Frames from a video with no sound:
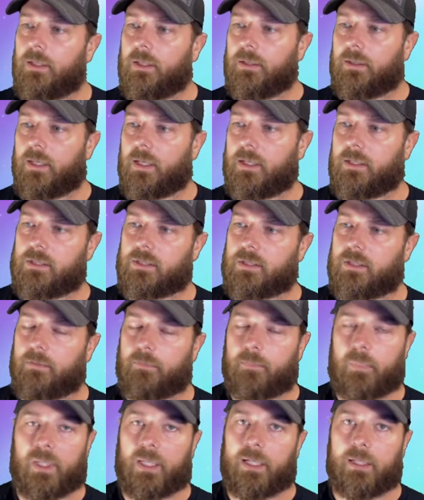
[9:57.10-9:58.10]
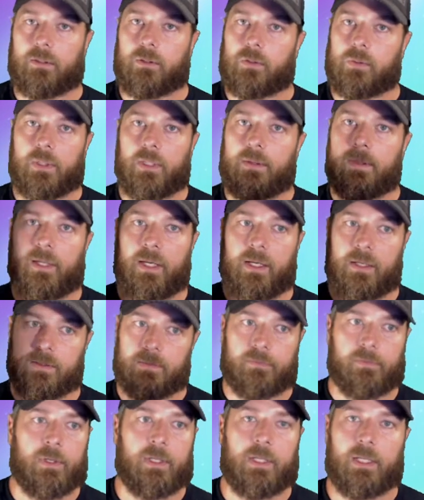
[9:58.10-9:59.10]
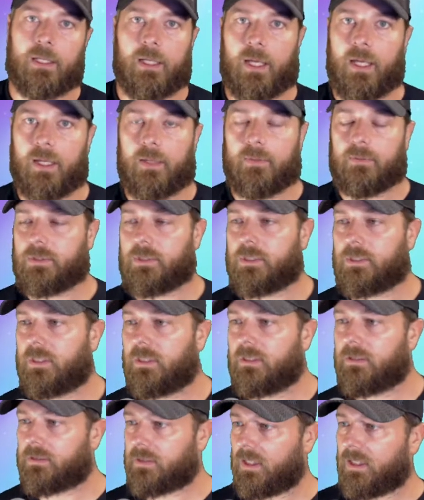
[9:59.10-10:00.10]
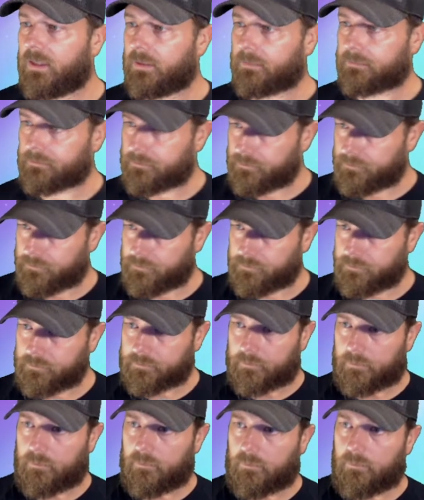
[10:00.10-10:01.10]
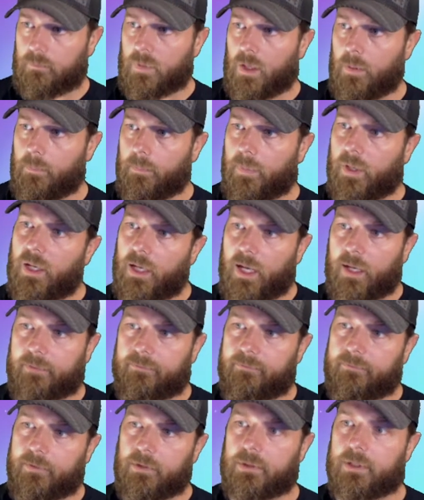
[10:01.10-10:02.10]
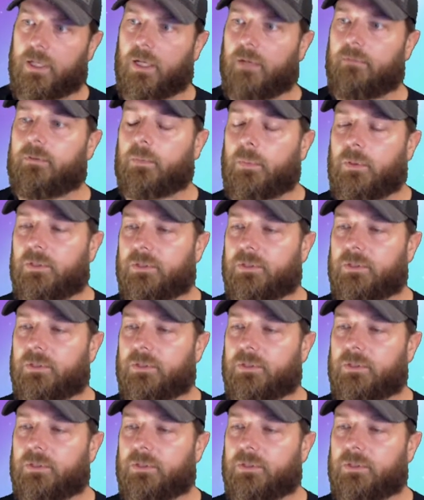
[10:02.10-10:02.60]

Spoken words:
that just have played 20,000 freaking games. It's just insane. But I feel comfortable